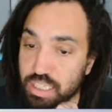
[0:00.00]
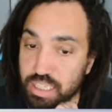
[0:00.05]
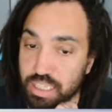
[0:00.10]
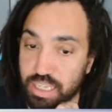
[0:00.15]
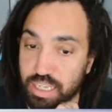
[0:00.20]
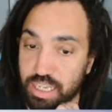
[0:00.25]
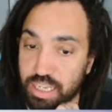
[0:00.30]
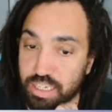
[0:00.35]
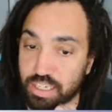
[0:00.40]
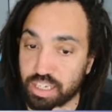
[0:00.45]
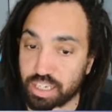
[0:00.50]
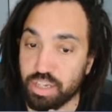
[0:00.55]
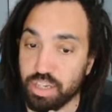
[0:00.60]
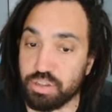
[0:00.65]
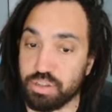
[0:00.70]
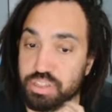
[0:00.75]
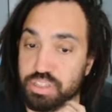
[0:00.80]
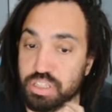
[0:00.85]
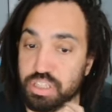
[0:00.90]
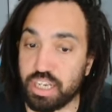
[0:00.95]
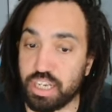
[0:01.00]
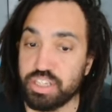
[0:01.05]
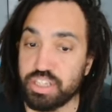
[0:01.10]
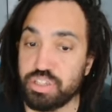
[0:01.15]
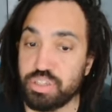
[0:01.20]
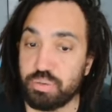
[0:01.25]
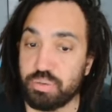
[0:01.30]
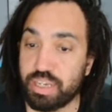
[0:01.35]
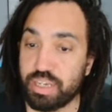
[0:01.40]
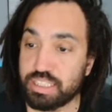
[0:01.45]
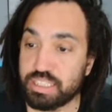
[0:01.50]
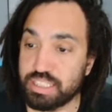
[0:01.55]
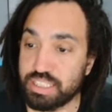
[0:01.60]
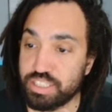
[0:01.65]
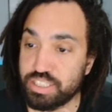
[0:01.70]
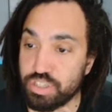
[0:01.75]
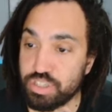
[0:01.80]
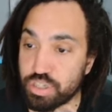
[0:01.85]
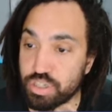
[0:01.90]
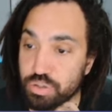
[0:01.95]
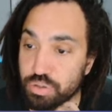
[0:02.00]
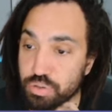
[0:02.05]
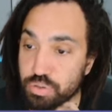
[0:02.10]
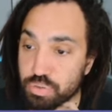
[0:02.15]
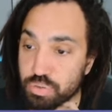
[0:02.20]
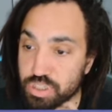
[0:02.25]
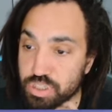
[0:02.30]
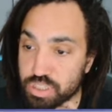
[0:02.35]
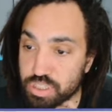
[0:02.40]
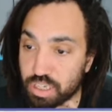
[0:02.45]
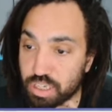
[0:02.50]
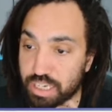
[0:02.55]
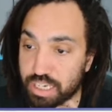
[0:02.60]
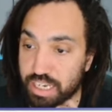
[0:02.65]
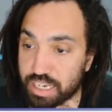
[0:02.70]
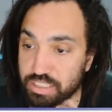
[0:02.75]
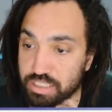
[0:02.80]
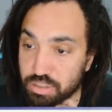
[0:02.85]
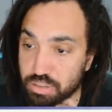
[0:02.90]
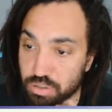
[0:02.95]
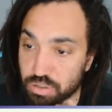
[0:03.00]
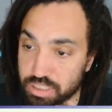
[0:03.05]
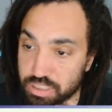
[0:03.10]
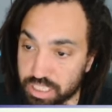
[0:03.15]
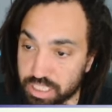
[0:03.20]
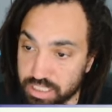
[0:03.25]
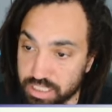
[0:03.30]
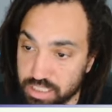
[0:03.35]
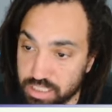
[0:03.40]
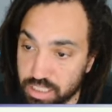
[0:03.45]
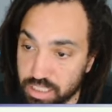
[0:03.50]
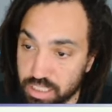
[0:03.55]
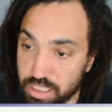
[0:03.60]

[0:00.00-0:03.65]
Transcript: and I know that sine 2x is 2 sine x cos x.